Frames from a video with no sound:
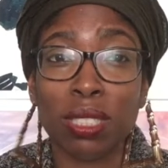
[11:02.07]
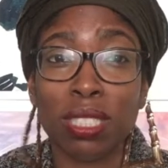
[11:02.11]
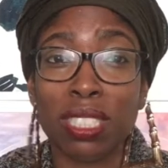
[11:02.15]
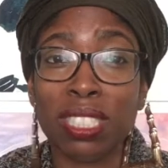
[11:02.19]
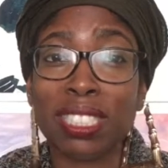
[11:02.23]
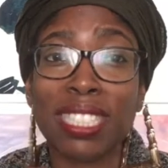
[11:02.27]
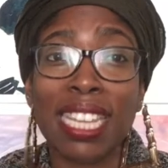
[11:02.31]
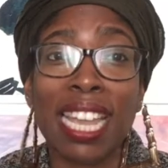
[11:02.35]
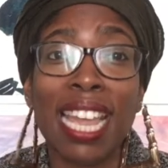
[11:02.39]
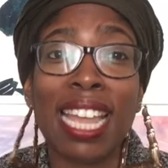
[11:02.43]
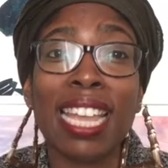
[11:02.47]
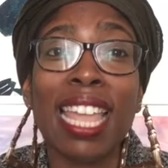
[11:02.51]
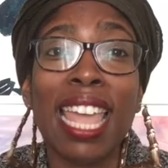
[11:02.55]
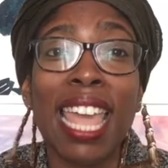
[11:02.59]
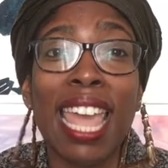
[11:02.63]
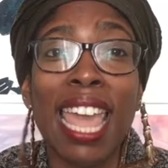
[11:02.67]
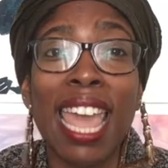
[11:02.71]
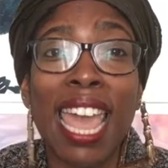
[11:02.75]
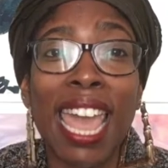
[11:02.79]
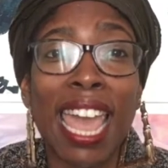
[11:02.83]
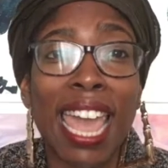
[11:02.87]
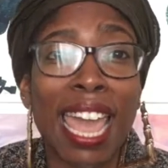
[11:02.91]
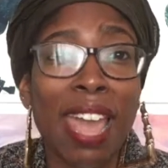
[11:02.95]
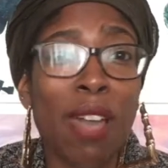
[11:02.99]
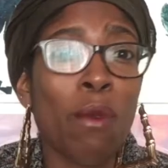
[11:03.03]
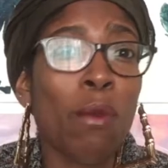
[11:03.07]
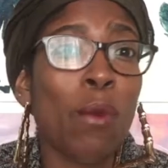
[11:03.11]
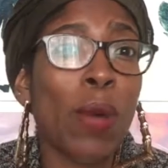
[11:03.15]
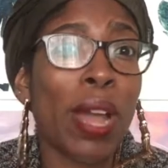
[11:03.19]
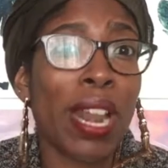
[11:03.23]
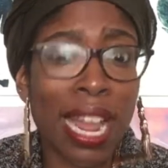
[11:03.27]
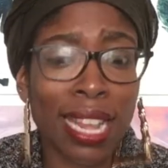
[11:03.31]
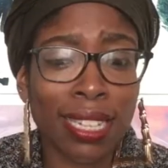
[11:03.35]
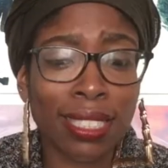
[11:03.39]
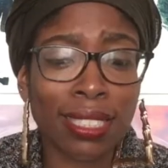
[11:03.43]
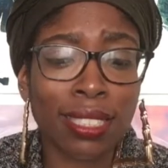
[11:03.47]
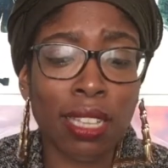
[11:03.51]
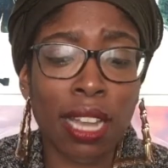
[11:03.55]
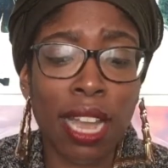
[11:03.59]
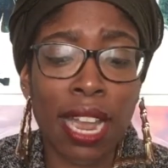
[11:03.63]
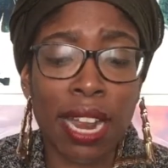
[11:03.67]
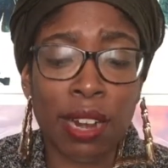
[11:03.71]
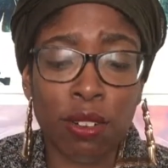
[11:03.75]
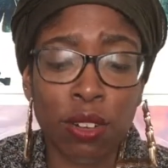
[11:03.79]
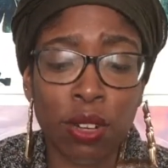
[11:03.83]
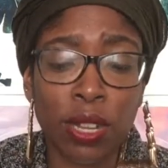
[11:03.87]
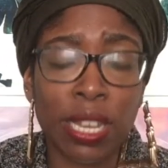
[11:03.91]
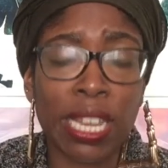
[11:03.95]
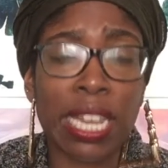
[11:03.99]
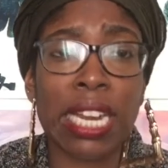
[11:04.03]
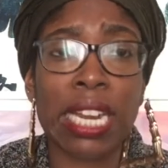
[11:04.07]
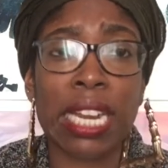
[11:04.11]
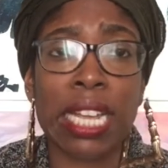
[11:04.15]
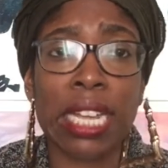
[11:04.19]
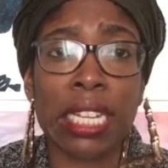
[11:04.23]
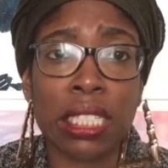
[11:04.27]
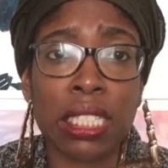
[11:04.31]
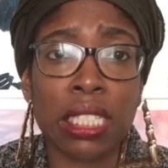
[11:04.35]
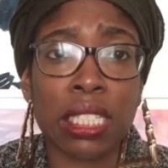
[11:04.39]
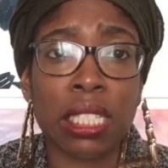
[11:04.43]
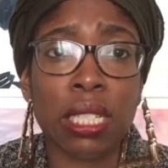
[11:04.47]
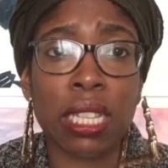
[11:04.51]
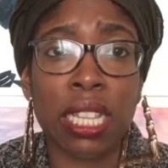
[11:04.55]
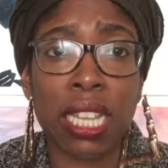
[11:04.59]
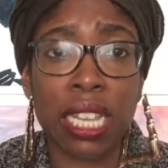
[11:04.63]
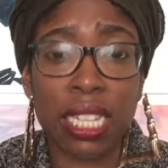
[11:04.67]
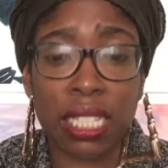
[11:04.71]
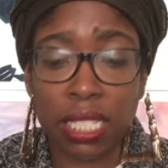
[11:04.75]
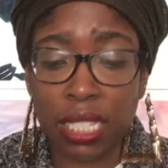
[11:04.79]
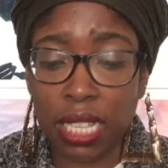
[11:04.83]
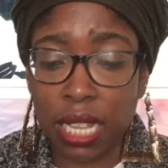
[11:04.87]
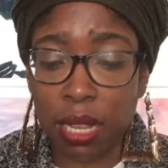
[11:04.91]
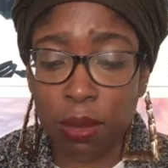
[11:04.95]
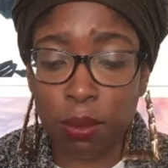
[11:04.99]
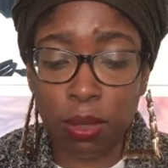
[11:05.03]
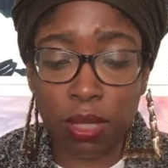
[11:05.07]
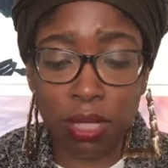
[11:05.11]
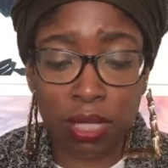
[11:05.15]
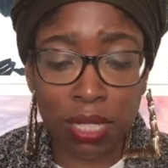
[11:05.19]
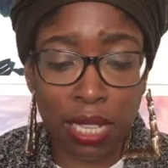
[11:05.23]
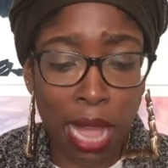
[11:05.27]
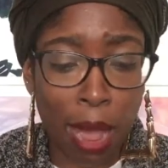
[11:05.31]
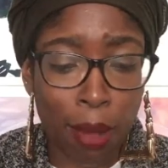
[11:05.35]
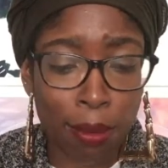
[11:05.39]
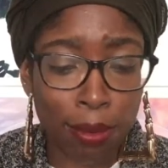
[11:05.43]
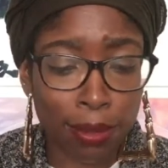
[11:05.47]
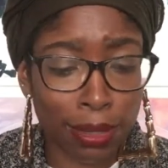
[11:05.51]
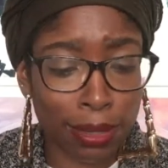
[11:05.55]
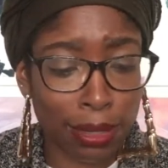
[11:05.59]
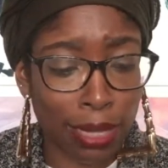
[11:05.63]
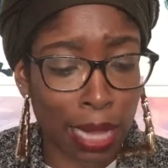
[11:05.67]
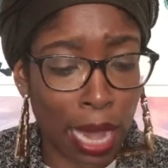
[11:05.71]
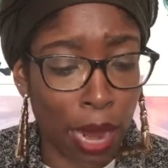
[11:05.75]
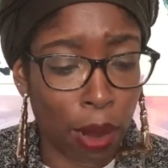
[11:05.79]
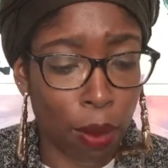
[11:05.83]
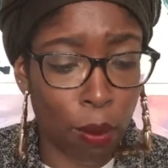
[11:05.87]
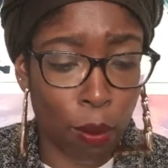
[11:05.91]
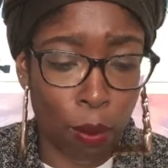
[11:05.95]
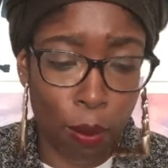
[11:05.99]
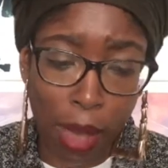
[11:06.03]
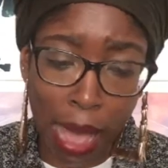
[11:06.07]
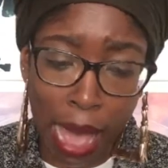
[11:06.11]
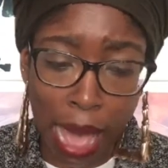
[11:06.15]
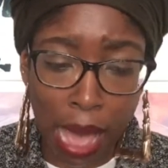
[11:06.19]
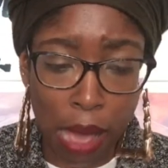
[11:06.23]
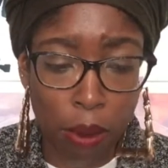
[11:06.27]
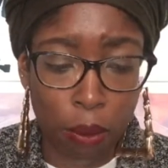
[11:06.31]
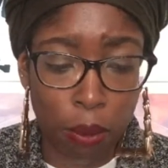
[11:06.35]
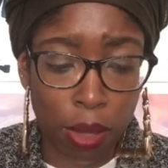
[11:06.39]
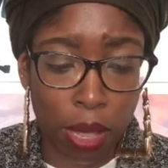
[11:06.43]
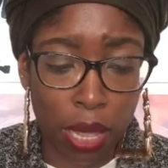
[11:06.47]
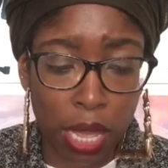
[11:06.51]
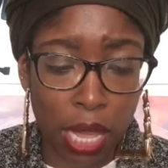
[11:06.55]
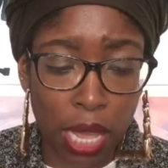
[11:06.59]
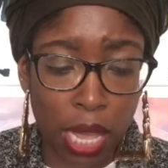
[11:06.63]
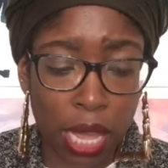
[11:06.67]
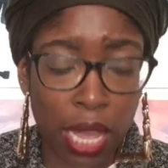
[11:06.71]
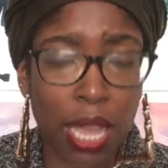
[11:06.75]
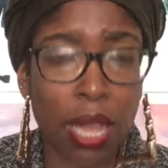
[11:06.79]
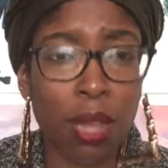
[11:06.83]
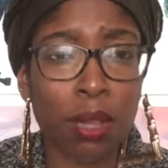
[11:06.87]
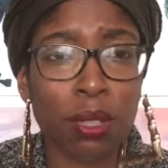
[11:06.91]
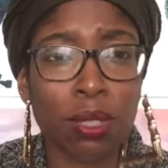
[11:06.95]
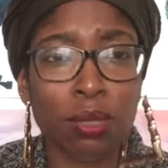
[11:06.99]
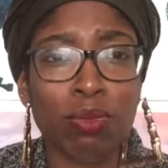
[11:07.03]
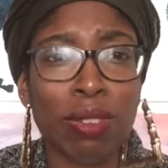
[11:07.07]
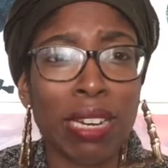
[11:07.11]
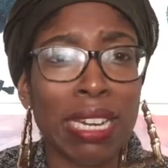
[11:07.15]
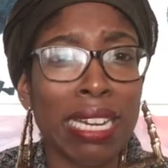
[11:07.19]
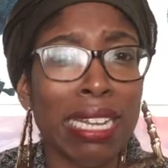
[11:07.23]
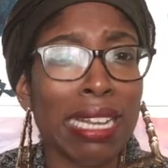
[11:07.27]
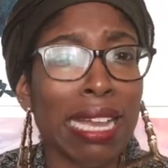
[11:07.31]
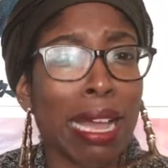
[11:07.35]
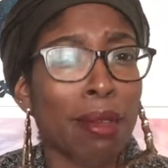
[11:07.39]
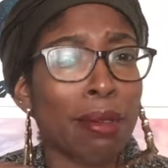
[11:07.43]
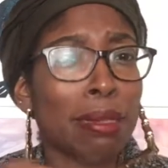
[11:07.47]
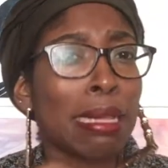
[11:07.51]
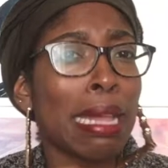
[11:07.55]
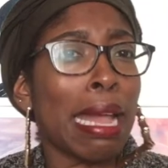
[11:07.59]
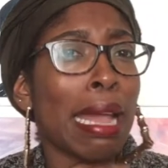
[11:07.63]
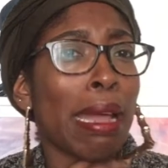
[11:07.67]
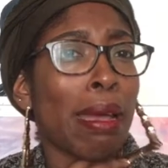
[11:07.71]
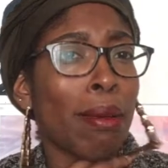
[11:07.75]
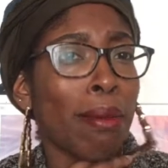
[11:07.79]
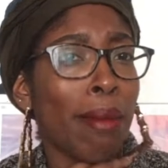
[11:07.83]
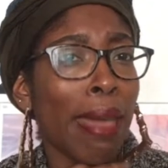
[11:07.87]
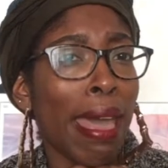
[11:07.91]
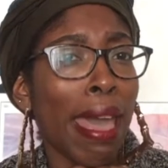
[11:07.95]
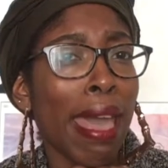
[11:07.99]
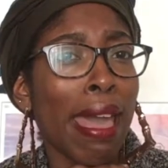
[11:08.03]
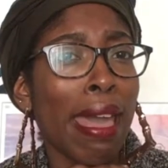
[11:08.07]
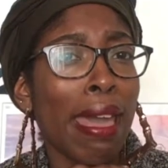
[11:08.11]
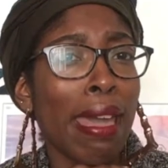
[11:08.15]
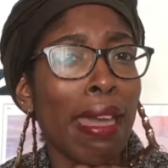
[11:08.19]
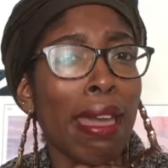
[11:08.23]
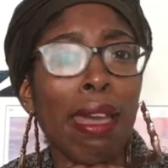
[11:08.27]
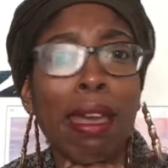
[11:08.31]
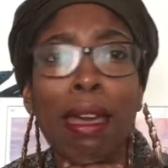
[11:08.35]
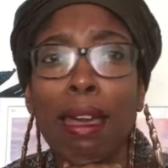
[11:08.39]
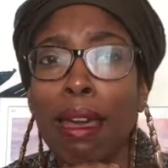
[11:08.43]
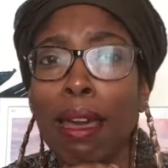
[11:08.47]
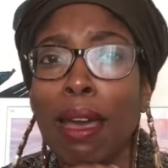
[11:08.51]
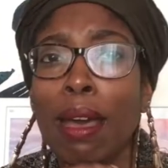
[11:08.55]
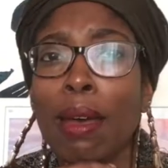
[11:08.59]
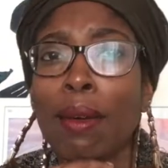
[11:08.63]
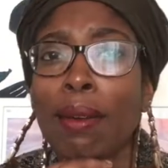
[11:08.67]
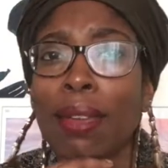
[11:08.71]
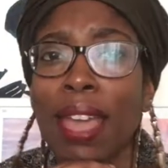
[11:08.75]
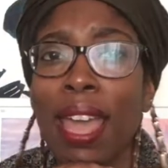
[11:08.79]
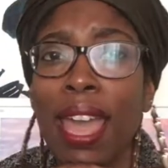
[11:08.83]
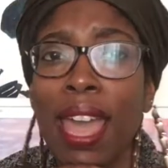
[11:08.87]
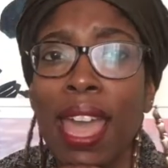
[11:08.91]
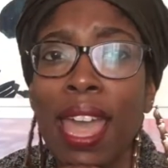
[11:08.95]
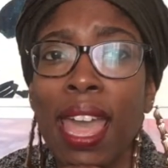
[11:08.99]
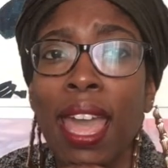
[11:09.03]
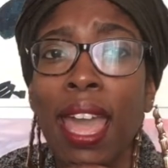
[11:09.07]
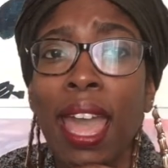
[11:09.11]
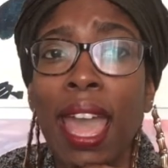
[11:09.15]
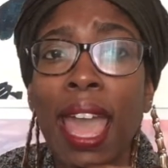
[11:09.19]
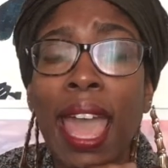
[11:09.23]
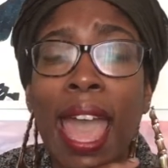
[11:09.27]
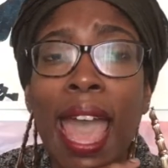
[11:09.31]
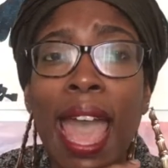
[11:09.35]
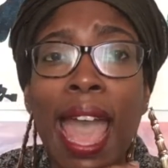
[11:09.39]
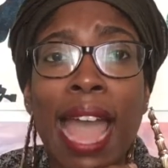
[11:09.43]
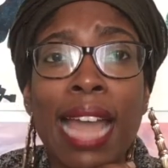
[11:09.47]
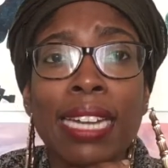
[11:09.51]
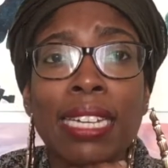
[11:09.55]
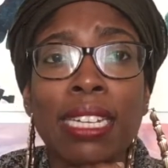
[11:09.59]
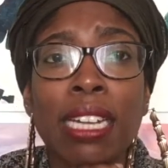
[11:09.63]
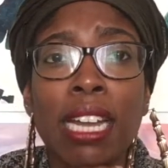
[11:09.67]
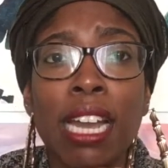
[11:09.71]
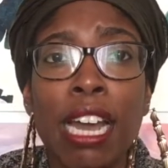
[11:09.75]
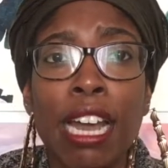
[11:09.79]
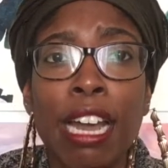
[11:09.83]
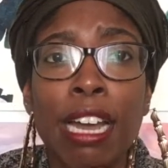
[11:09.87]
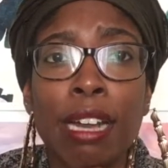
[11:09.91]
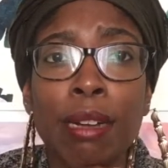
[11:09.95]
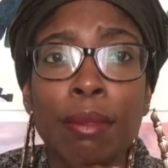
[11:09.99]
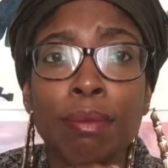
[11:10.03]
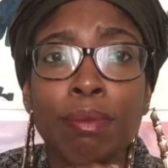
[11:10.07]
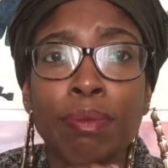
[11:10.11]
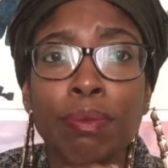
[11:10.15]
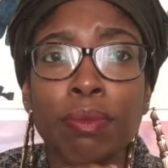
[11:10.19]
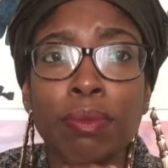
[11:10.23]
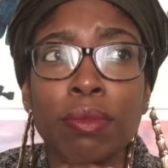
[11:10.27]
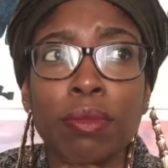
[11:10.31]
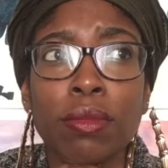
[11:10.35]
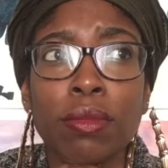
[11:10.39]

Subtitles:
because when I started looking into this, I was just like, wow. It was really, I was like, okay. And I'm